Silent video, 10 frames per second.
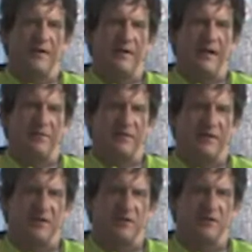an
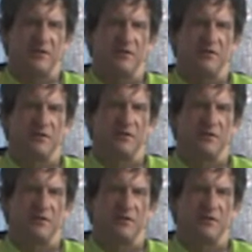application